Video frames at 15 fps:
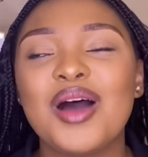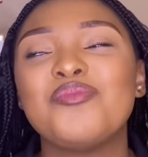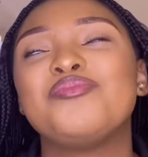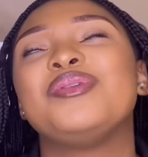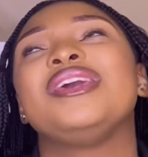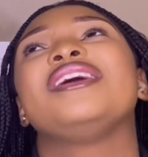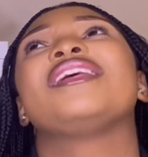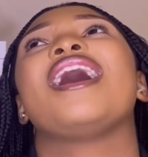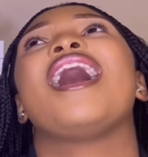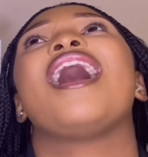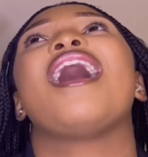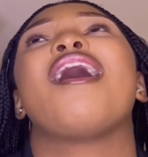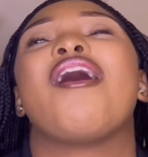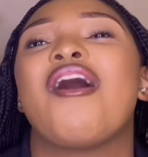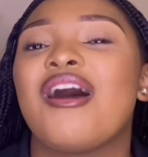Peter,
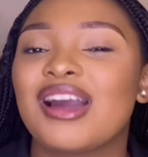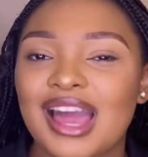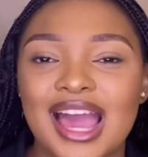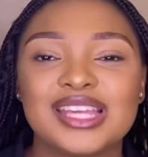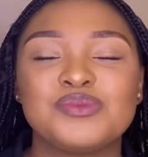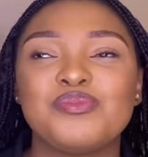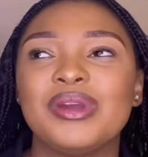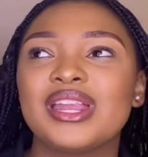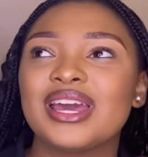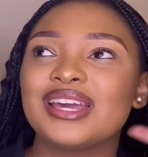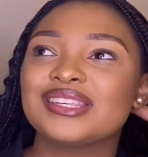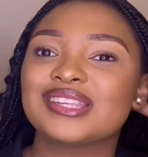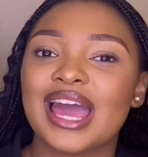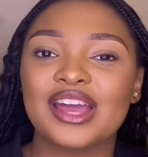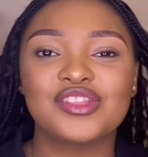oh guys, Peter
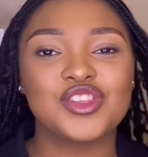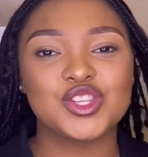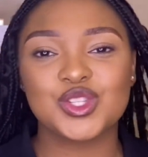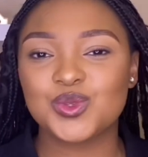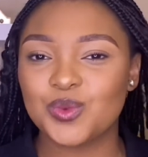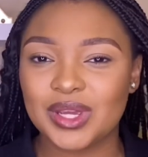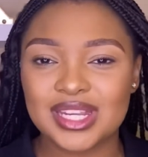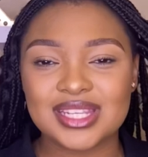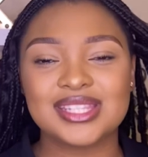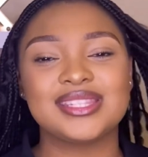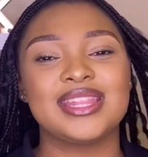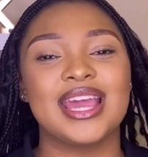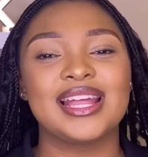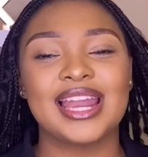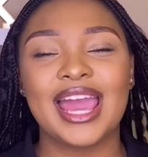is like the sweetest
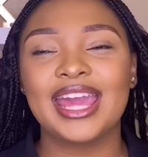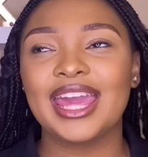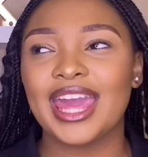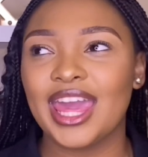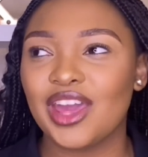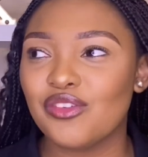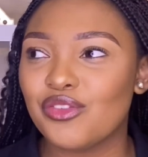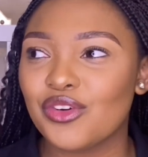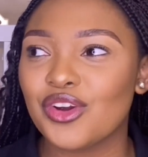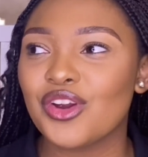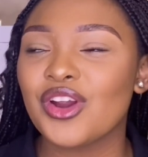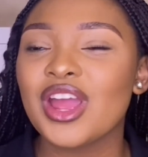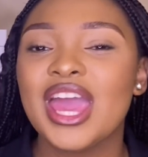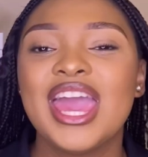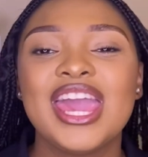thing like
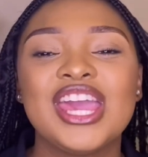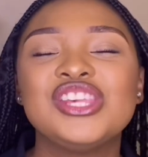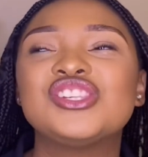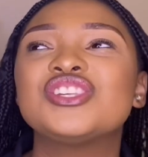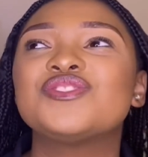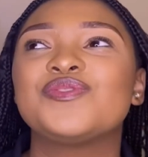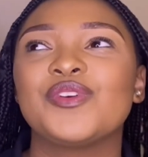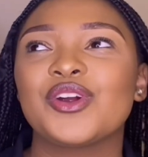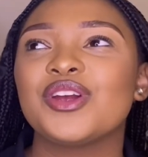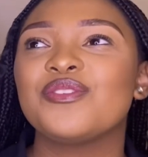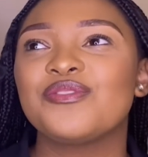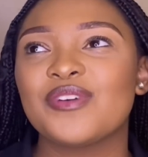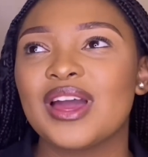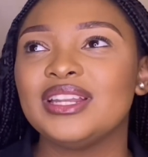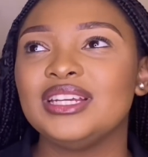ever. He's just very
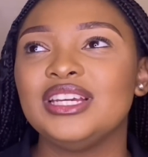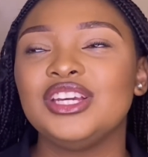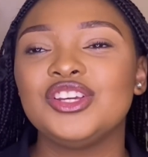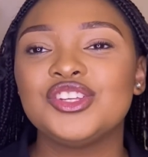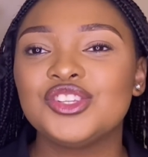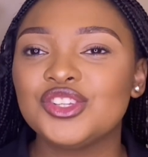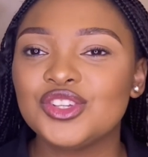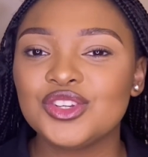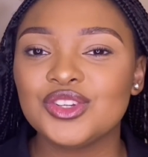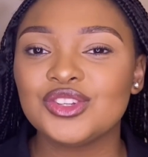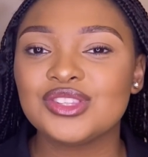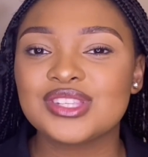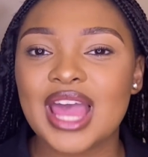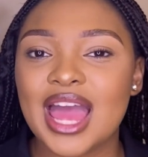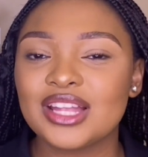funny,
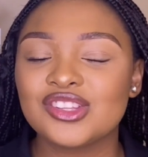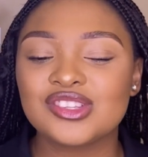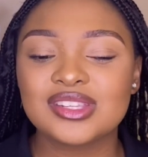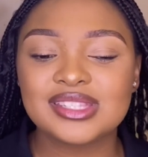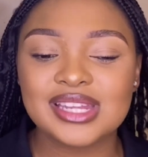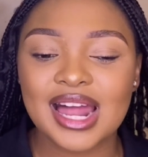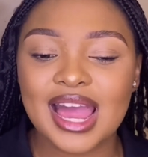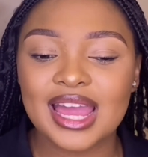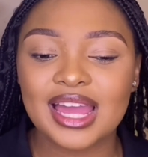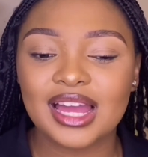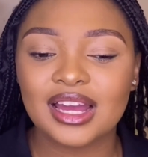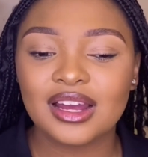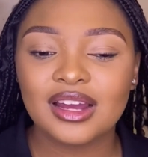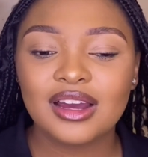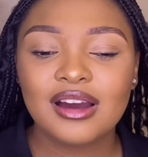cute, and just like,
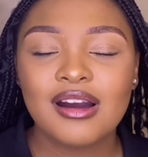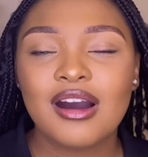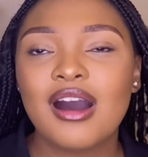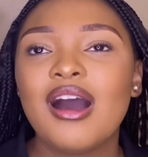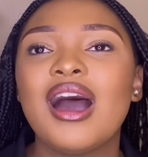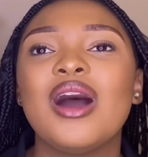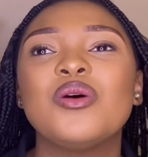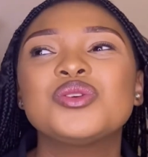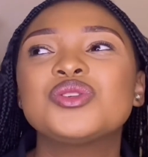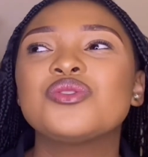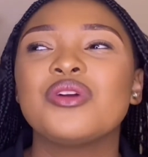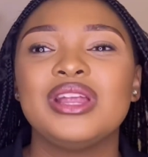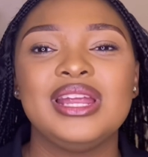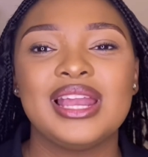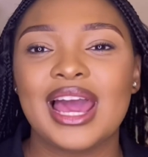I also
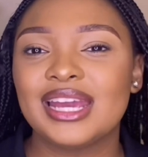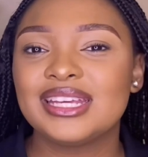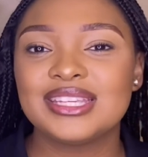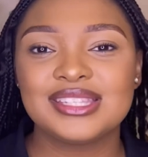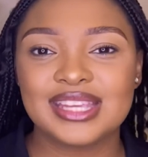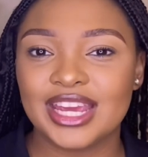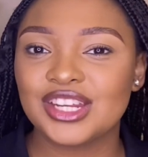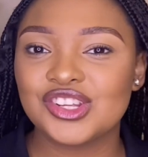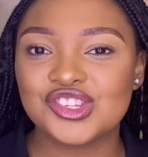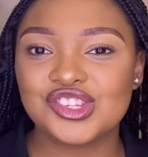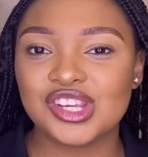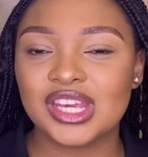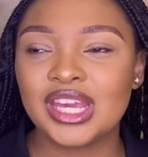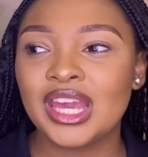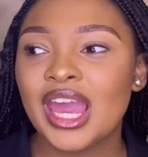really like his
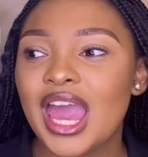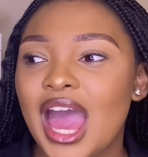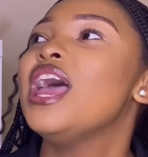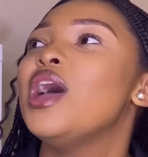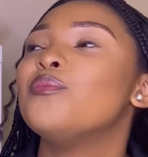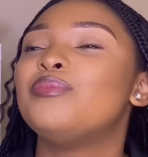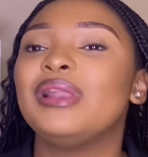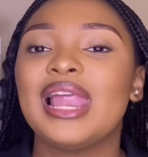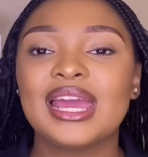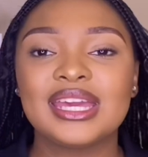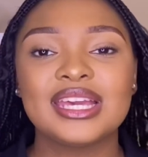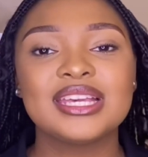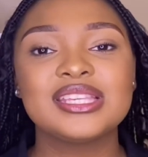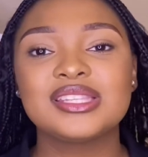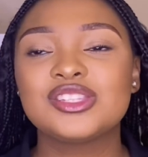energy. But like
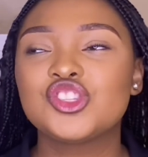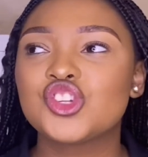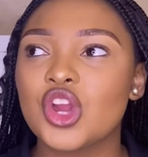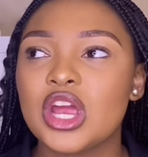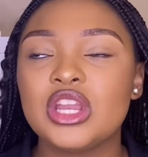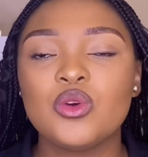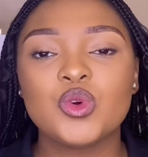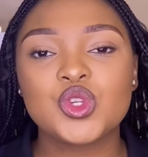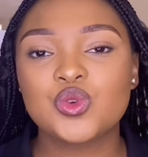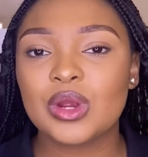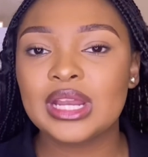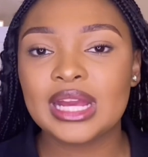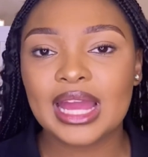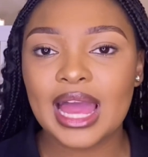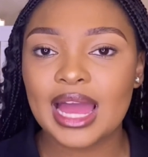his journey was
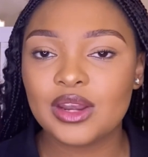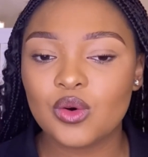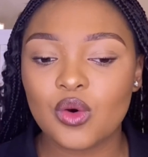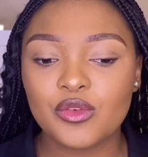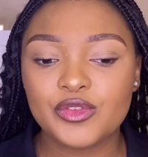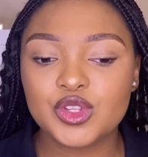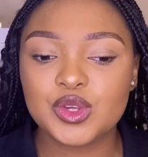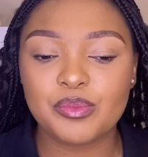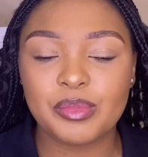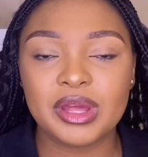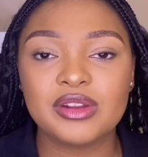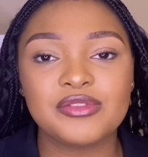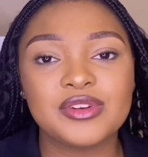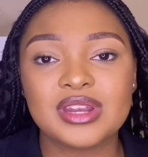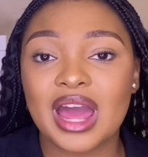really cut off to
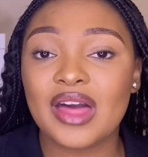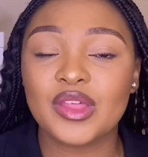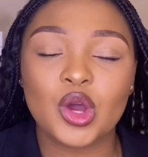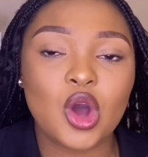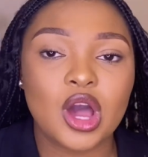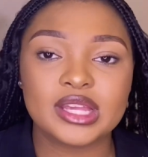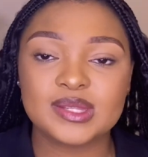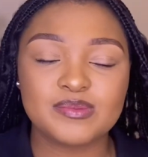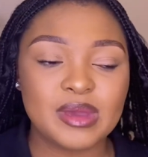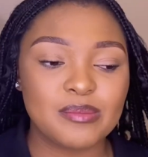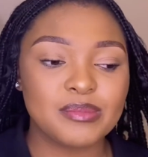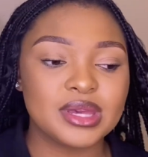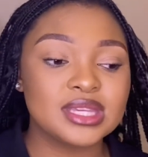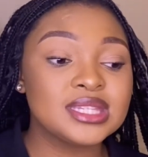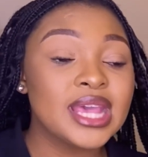benefit other cast
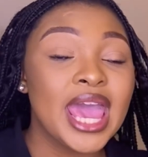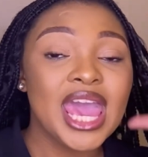members